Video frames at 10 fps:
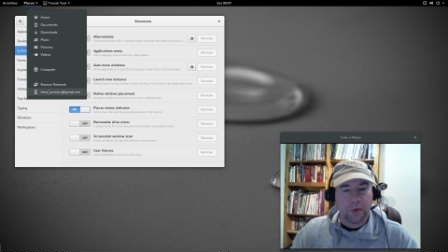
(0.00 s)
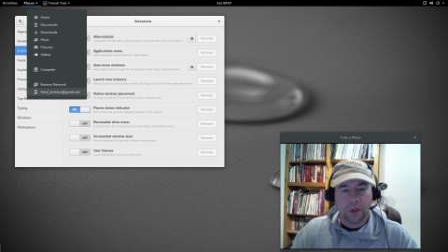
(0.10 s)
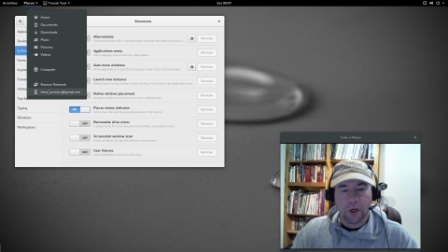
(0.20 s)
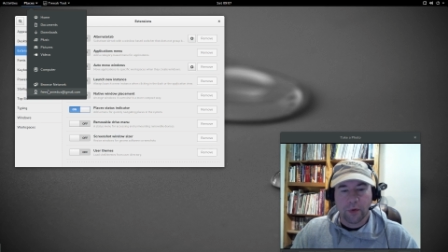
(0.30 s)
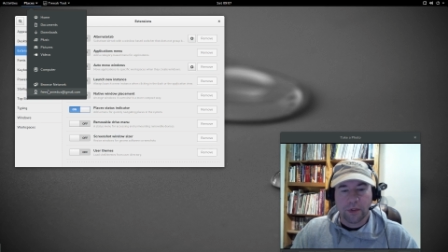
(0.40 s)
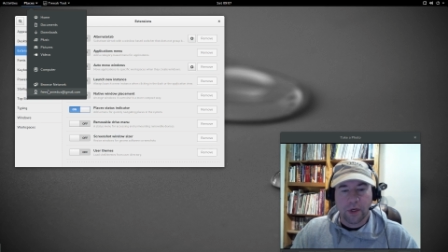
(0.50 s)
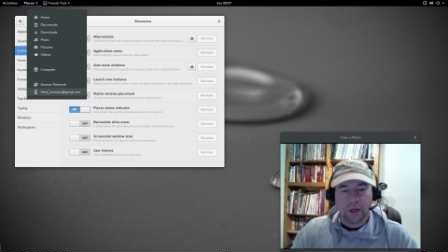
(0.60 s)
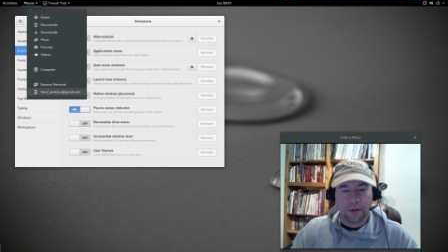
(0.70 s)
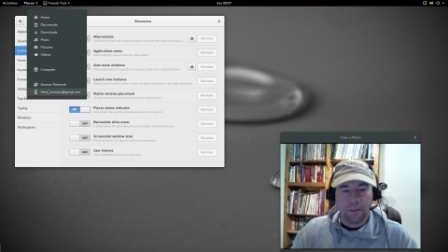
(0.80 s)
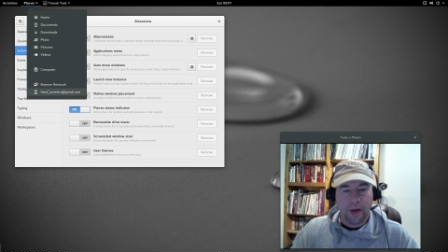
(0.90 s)
you know, we
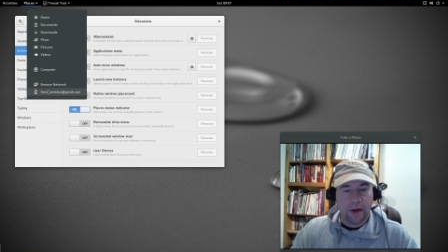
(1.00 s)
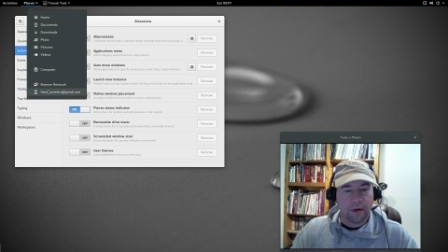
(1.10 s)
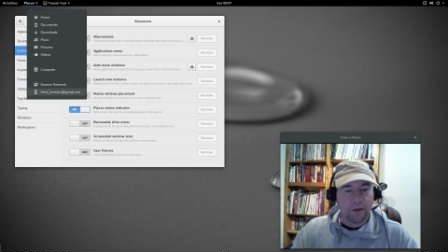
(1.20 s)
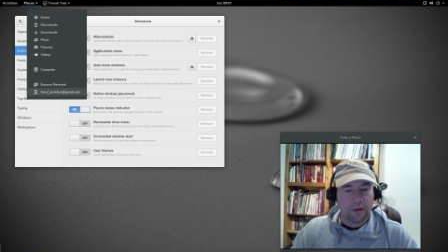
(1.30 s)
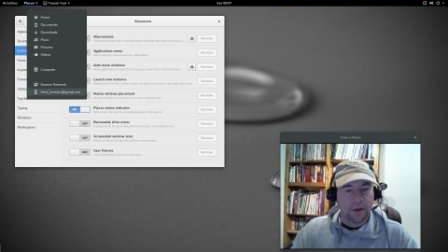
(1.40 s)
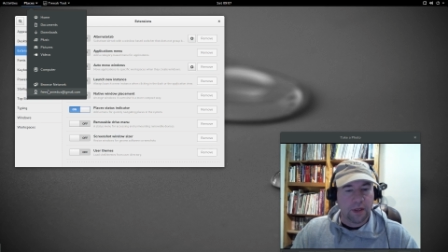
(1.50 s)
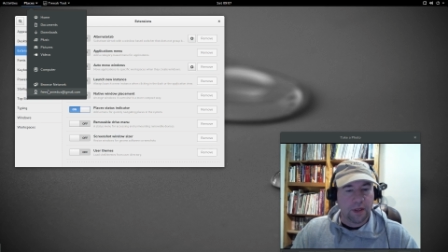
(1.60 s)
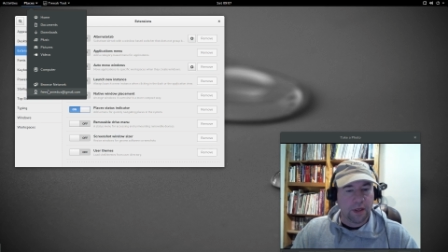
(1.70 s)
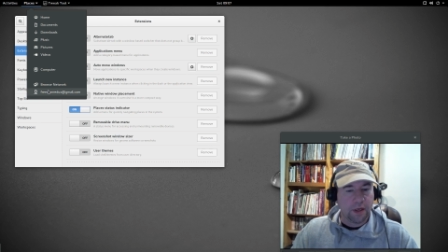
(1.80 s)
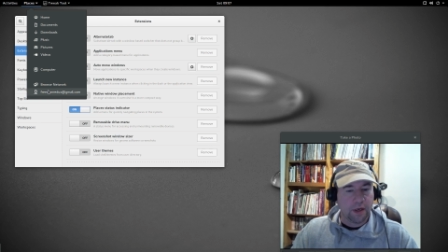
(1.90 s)
talked about
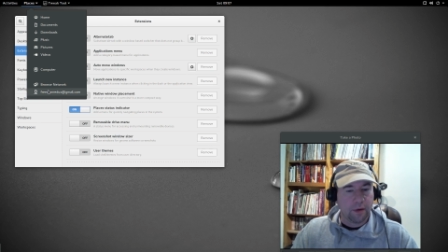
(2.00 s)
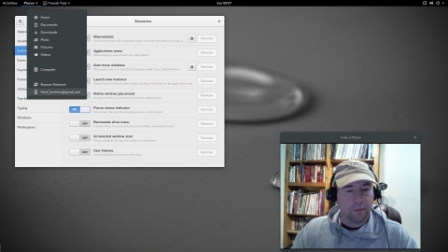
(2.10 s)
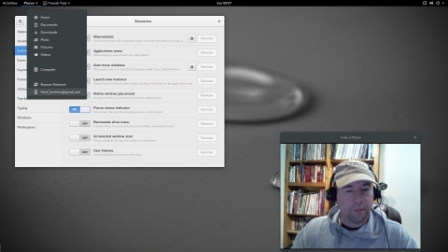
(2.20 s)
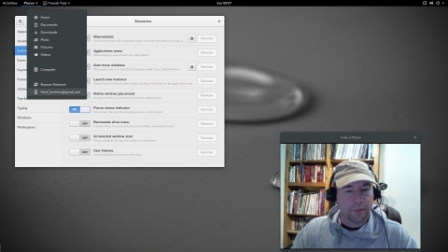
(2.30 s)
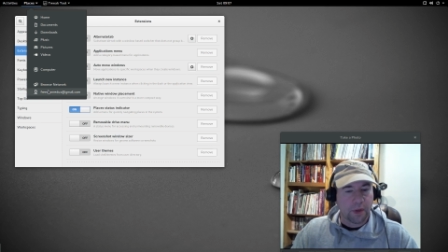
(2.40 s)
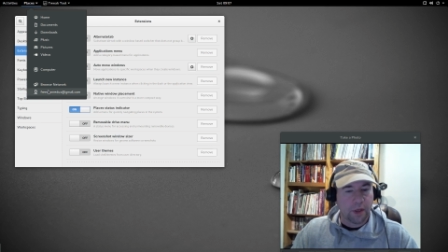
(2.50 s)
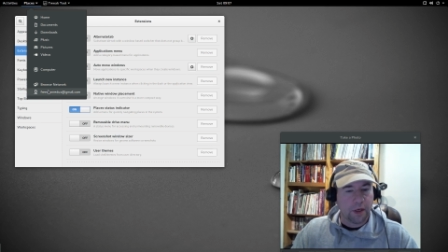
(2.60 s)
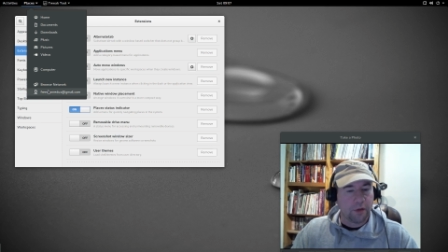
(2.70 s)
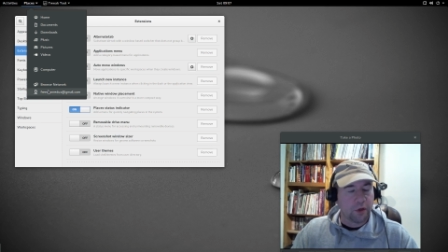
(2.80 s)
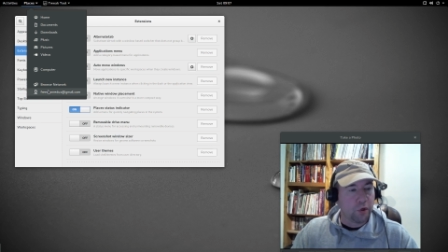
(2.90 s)
the um,
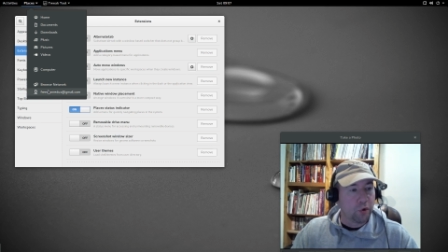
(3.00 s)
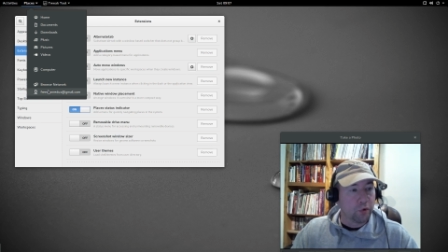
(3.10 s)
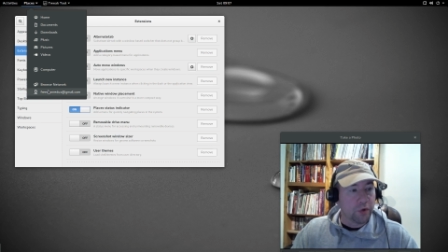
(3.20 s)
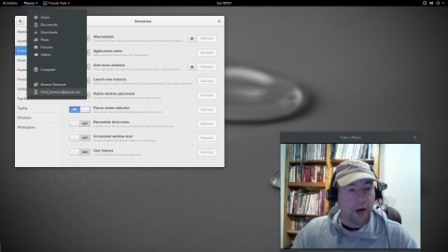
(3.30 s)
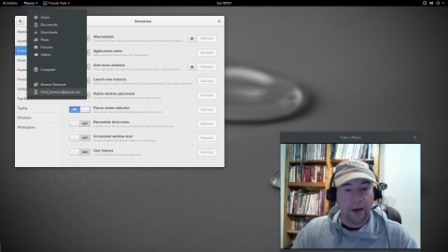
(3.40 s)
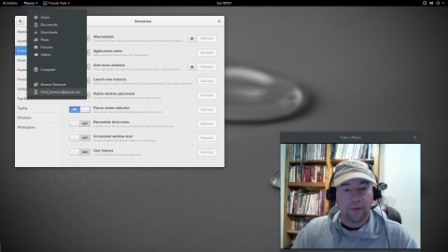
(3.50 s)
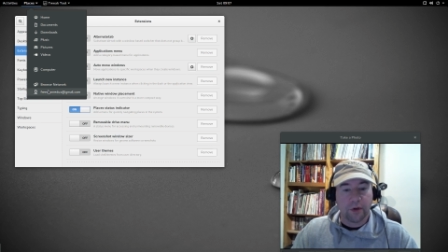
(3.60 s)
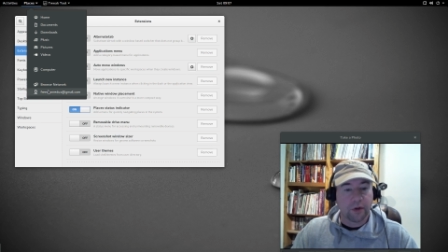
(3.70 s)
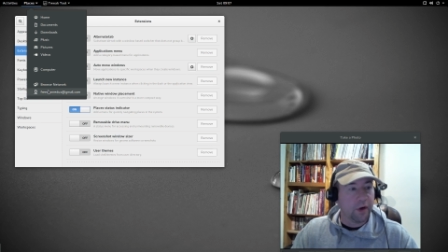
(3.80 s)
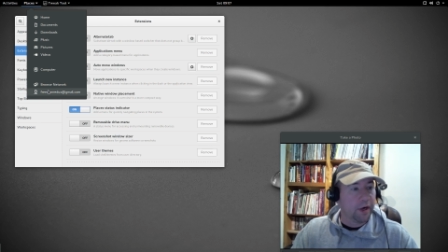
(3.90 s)
uh, the Google Drive
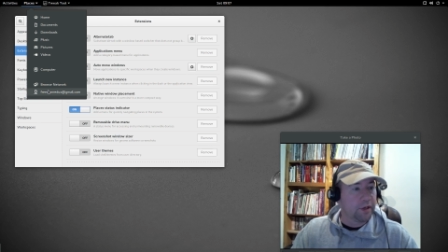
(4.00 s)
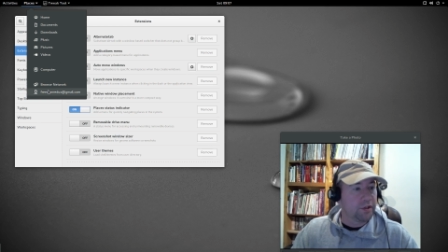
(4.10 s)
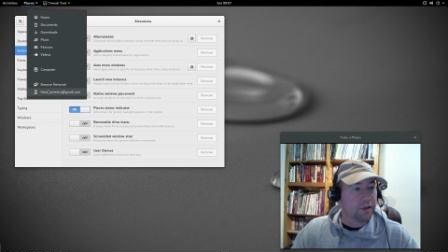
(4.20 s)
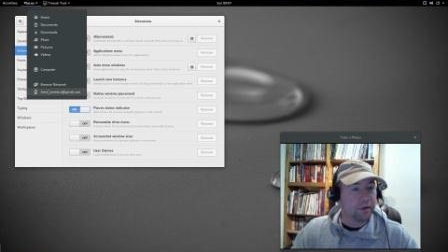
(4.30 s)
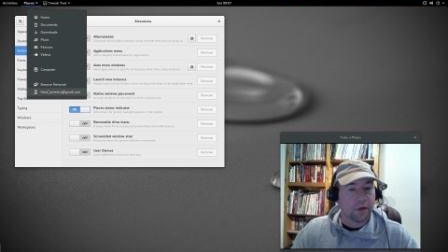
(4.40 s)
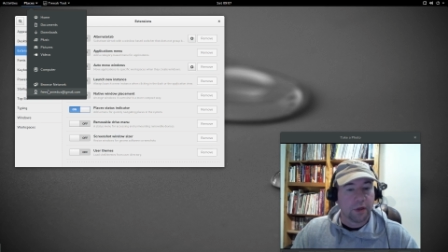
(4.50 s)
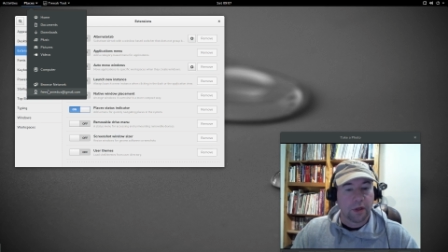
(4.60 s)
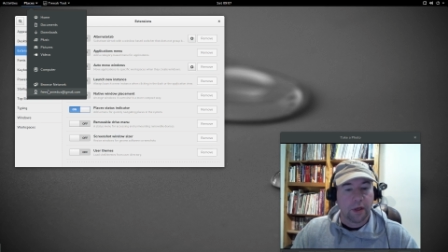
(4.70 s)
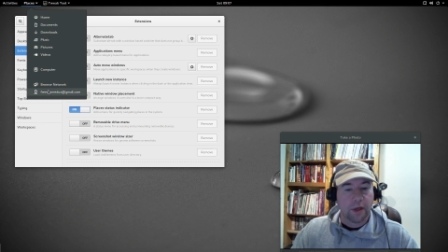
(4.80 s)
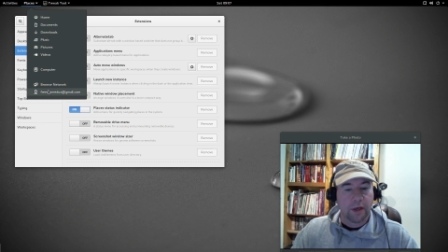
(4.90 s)
integration
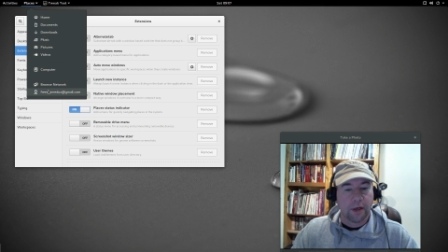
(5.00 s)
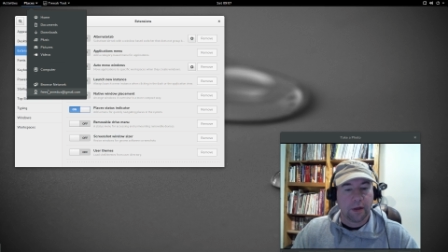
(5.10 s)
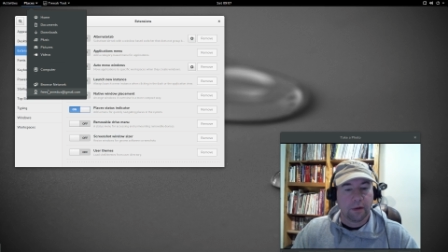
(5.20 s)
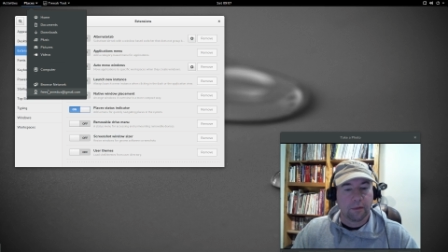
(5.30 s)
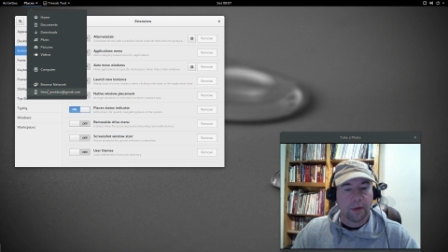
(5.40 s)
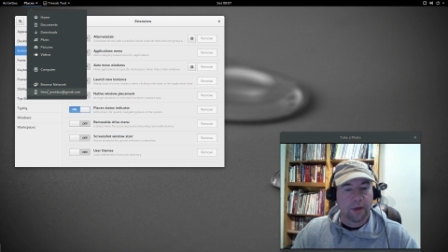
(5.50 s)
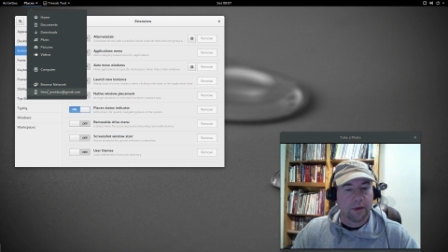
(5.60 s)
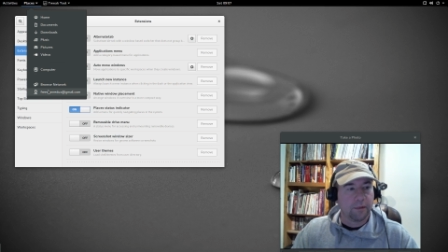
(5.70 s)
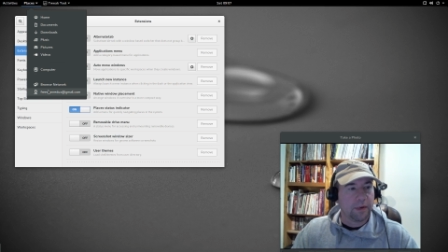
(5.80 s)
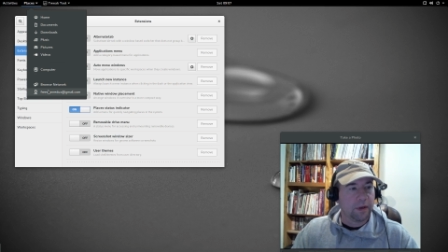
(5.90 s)
uh,
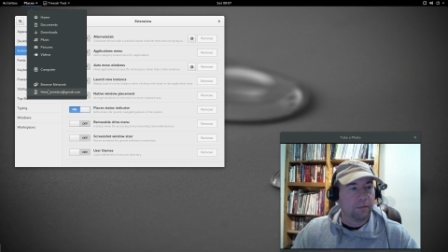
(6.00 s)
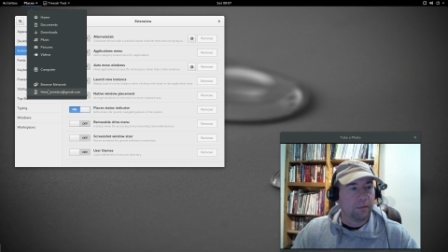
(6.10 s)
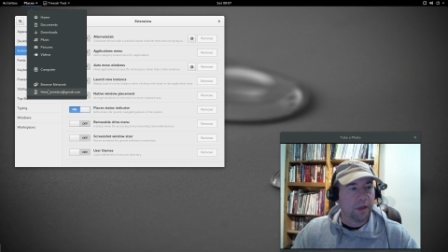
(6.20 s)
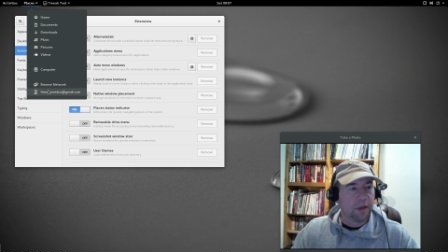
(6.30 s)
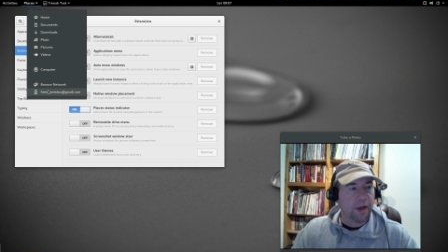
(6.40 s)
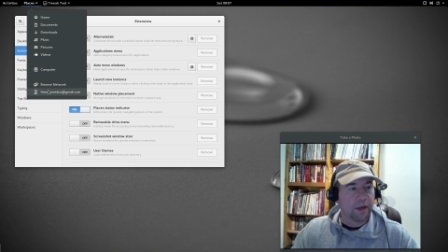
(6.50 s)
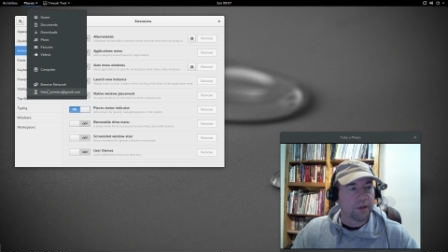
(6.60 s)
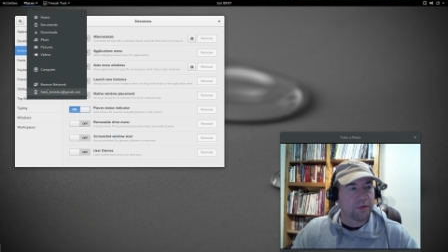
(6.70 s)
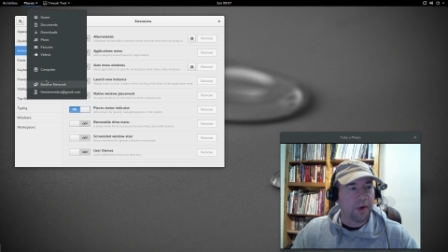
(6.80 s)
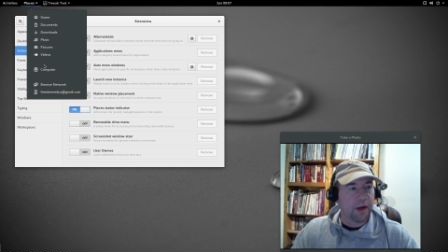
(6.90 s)
uh, in, in
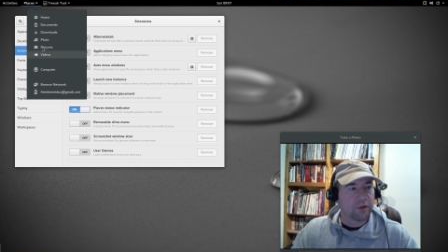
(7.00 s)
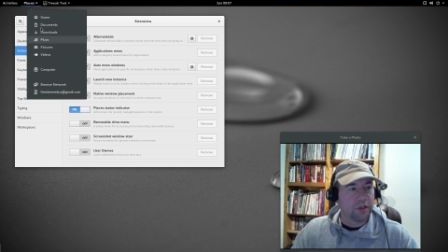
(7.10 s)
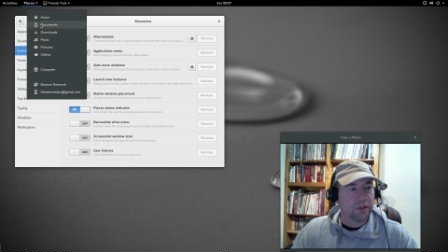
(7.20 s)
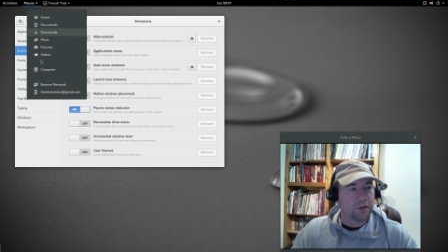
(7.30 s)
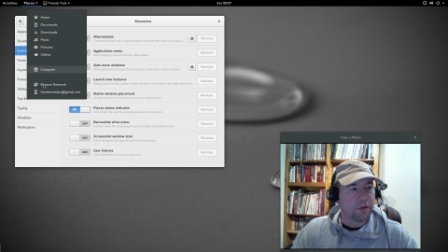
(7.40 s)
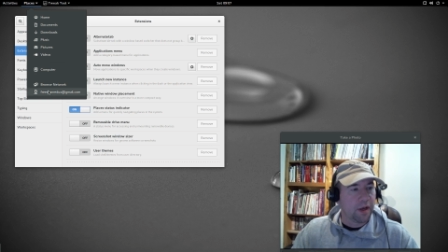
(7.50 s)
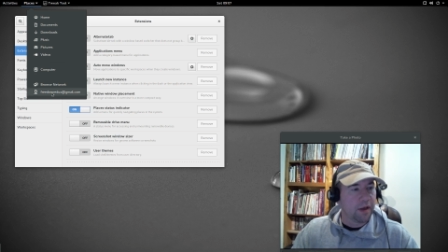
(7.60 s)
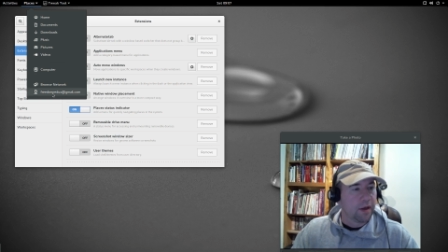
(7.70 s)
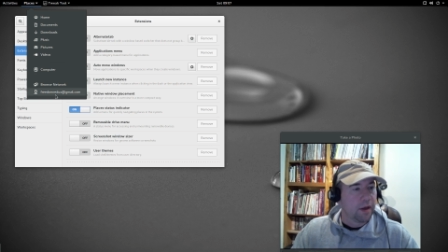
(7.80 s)
Nautilus Files yesterday.